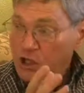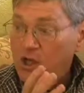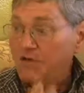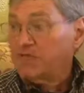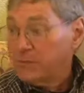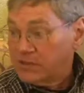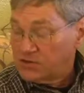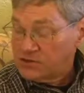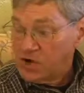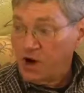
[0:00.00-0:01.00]

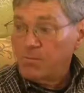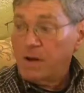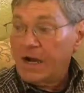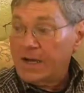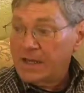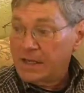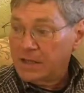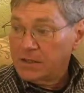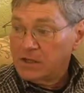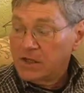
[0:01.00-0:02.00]
governments are
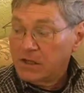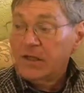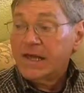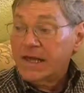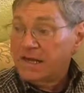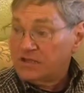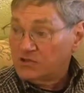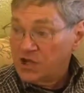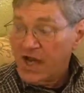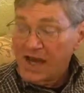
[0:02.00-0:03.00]
buying
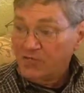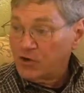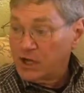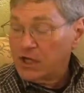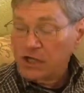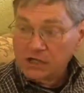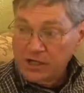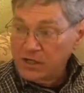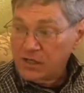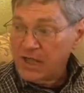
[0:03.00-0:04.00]
land in Africa
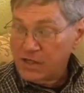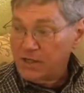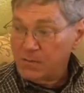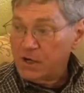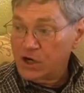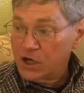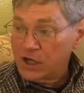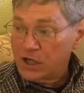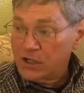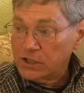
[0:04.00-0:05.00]
and in Latin
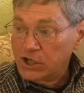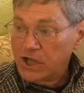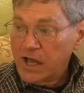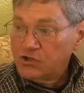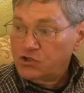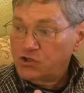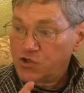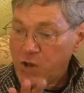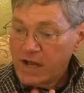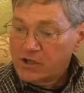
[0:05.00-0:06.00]
America
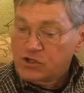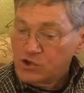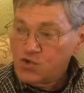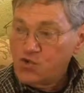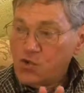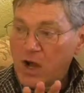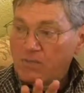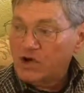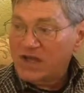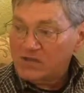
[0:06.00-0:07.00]
to
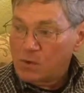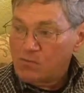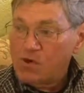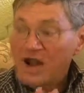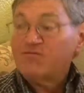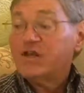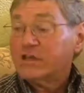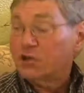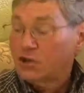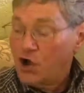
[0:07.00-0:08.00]

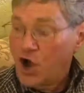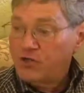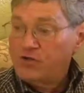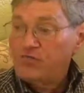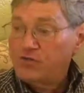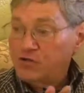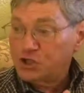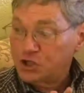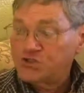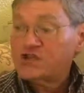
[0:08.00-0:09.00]
profit on the
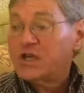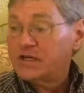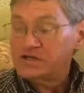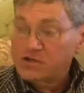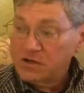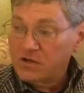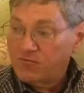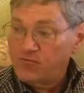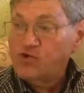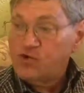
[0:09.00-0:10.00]
future scarcity
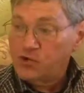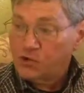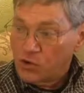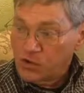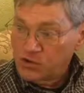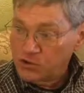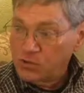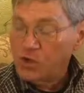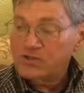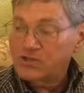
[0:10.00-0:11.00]
of food, or
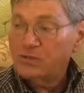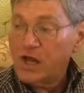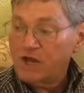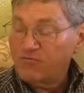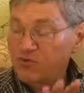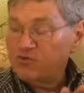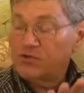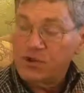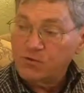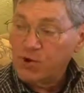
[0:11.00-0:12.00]
to supply food
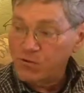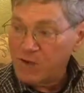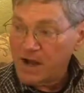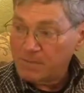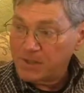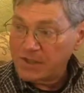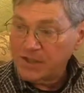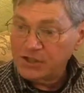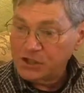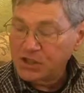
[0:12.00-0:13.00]
to their own
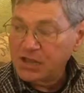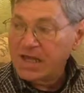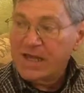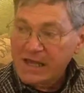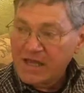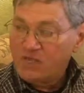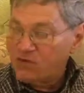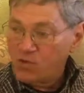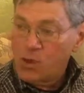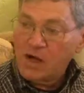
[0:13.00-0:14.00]
population,
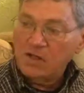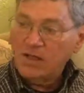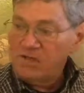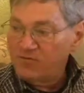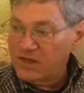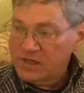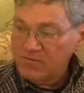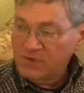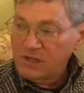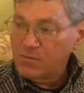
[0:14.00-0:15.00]
even while
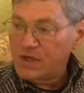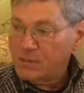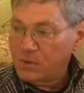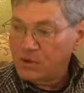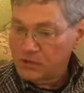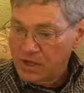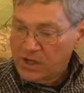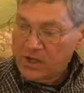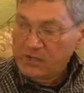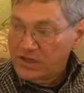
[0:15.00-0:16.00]
leaving people
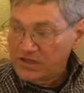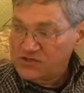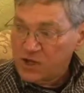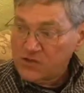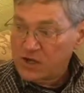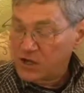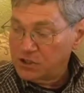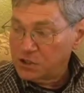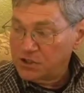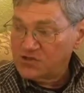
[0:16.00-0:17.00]
in these other
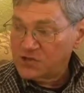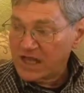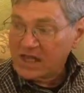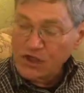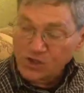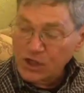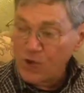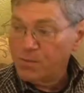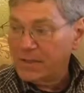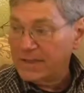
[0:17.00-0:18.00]
countries like
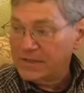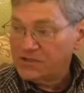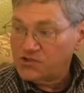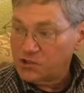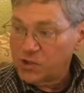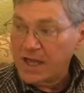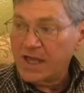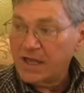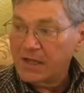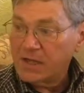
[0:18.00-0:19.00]
Ethiopia and
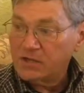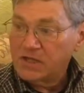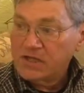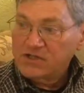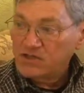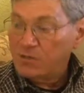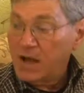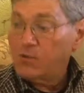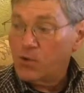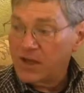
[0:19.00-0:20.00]
Sudan and
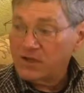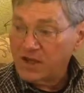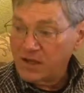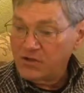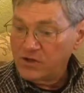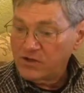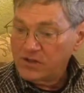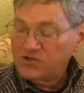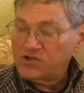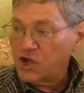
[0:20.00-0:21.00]
Zimbabwe and Kenya
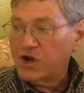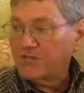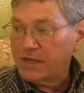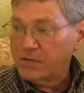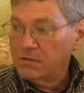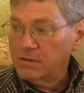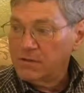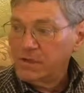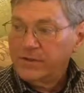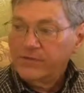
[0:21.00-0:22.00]
starving.
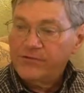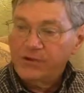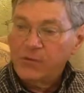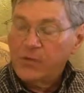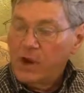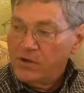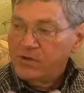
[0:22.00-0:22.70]
So